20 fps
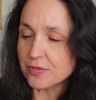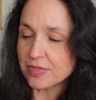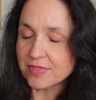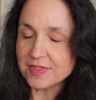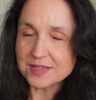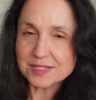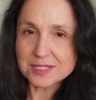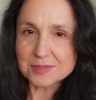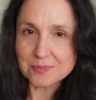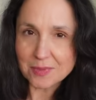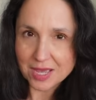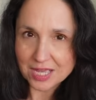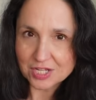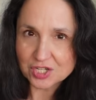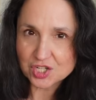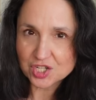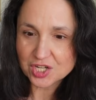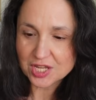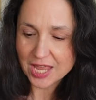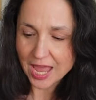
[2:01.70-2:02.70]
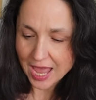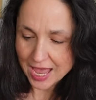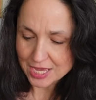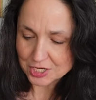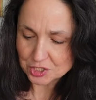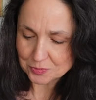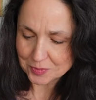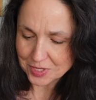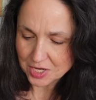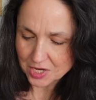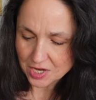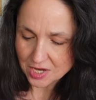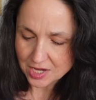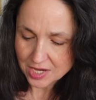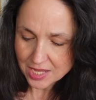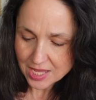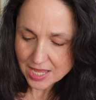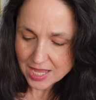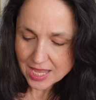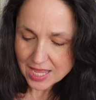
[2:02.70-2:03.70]
this much cashmere
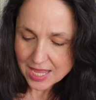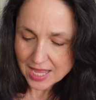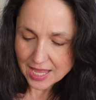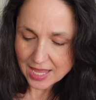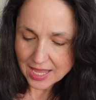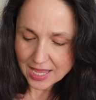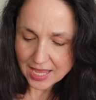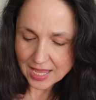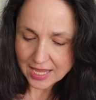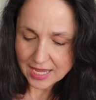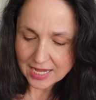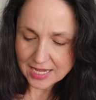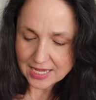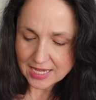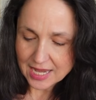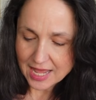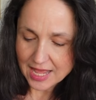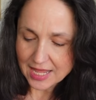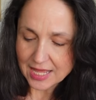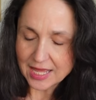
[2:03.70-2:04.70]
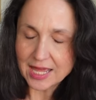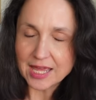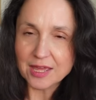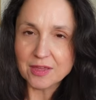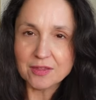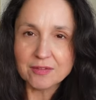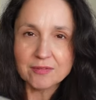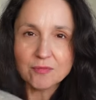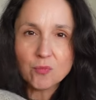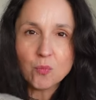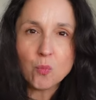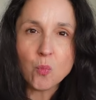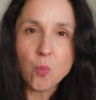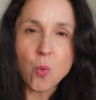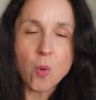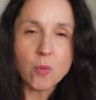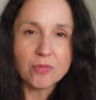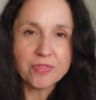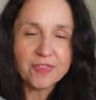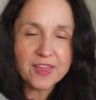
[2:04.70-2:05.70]
in a
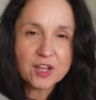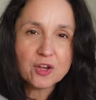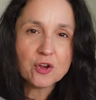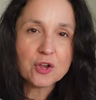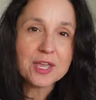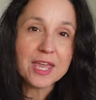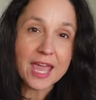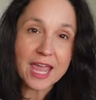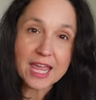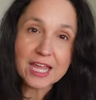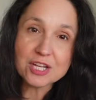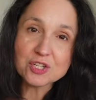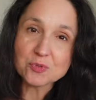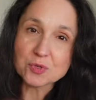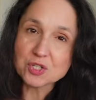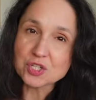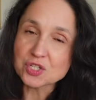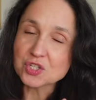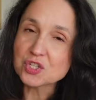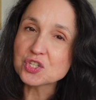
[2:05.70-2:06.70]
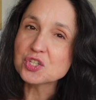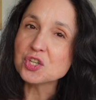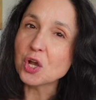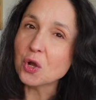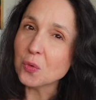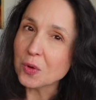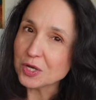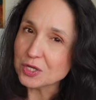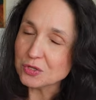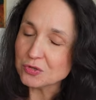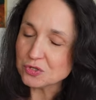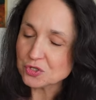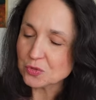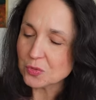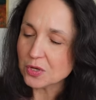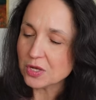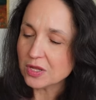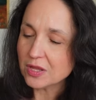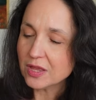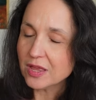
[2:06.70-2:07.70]
thicker gauge, which is so
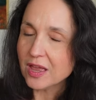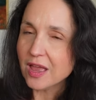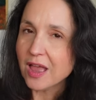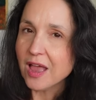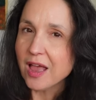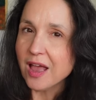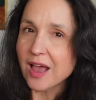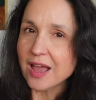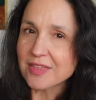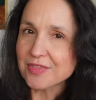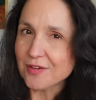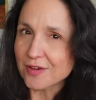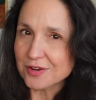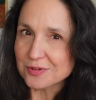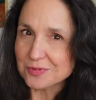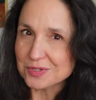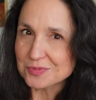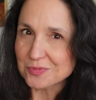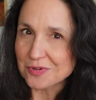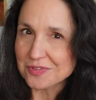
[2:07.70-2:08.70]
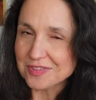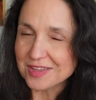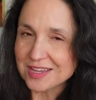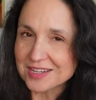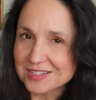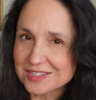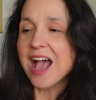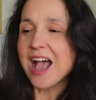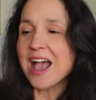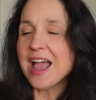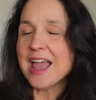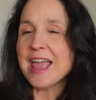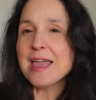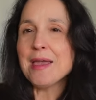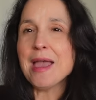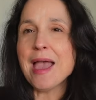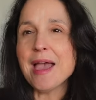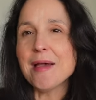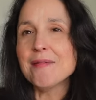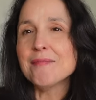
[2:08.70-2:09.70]
unusual, I thought it was worth it. I
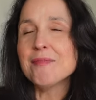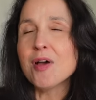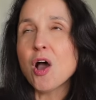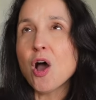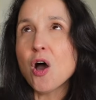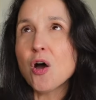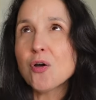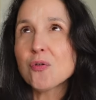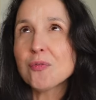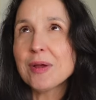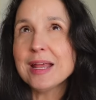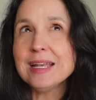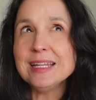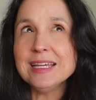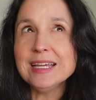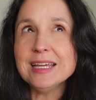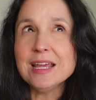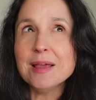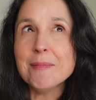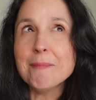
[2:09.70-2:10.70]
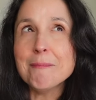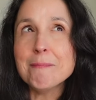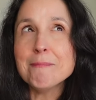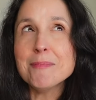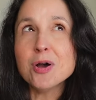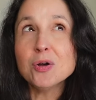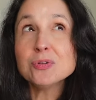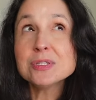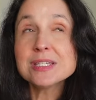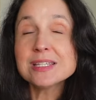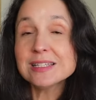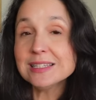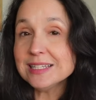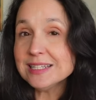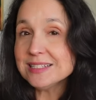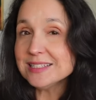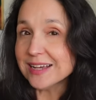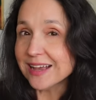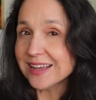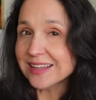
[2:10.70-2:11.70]
am already mostly
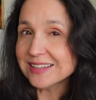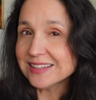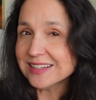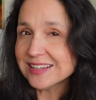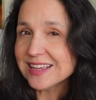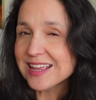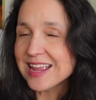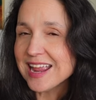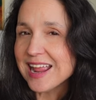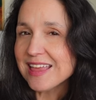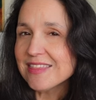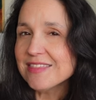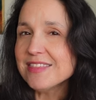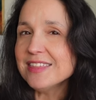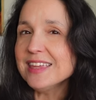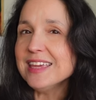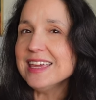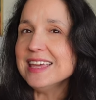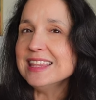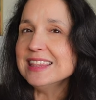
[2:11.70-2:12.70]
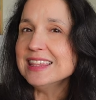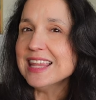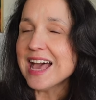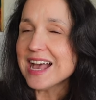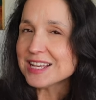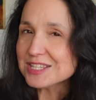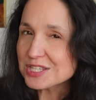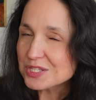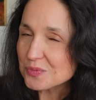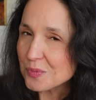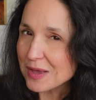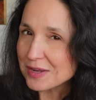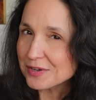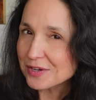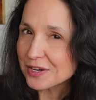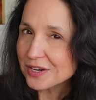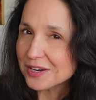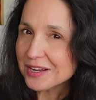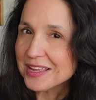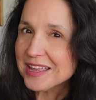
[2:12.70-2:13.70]
done the last
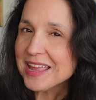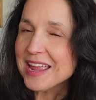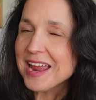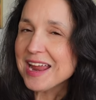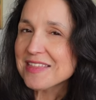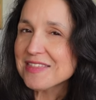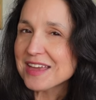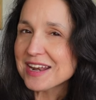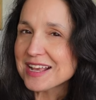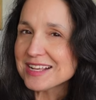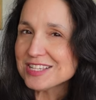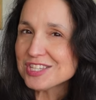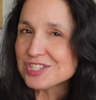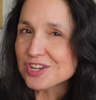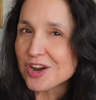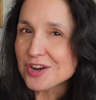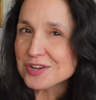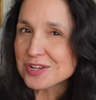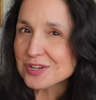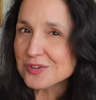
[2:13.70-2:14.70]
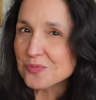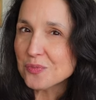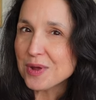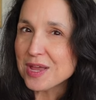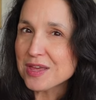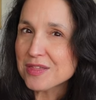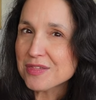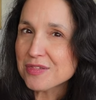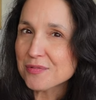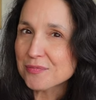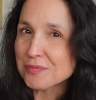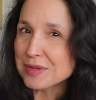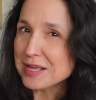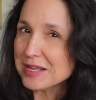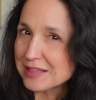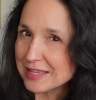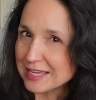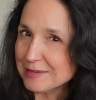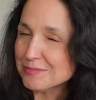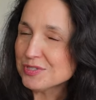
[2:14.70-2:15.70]
sweater that I started with
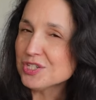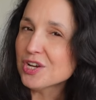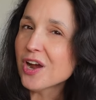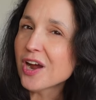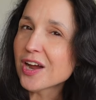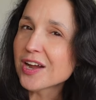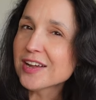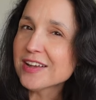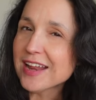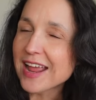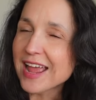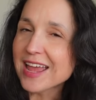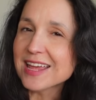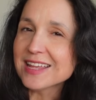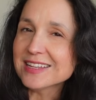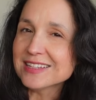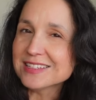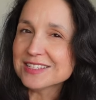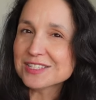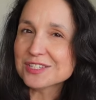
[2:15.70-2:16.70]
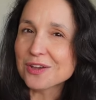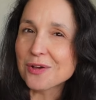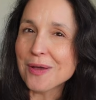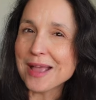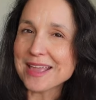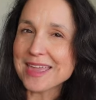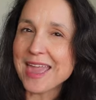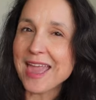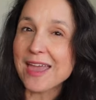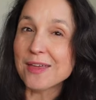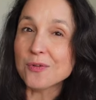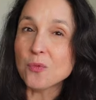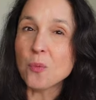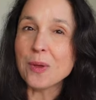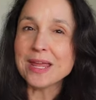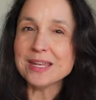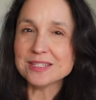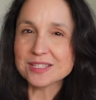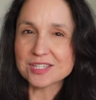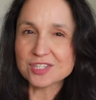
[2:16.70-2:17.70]
reclaimed yarn, and so I can't
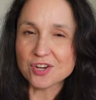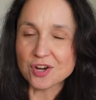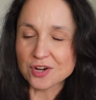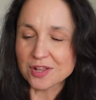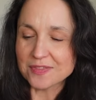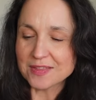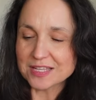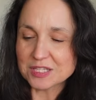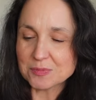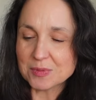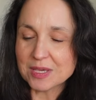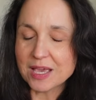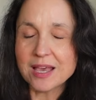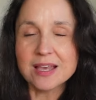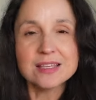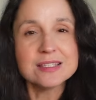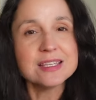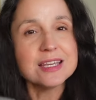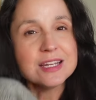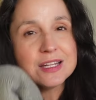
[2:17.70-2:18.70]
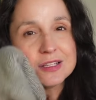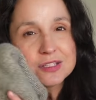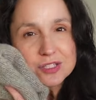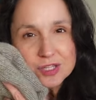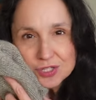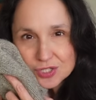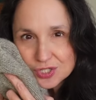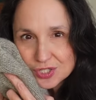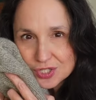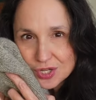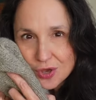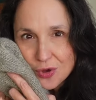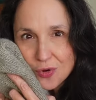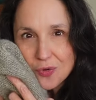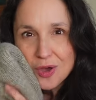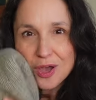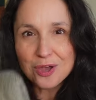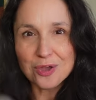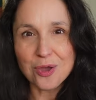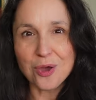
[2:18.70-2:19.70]
wait to start on this because it is
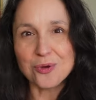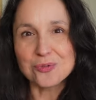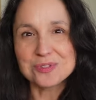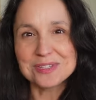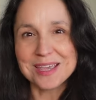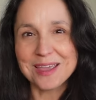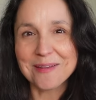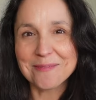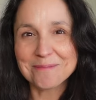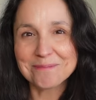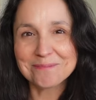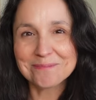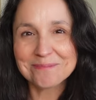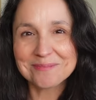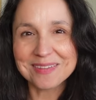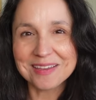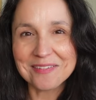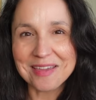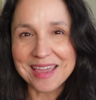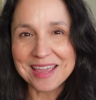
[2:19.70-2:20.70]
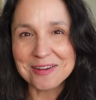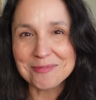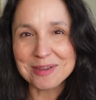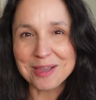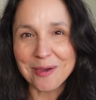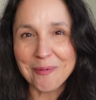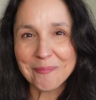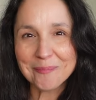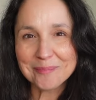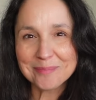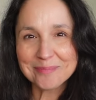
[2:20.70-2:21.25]
so cozy. Okay, here we go.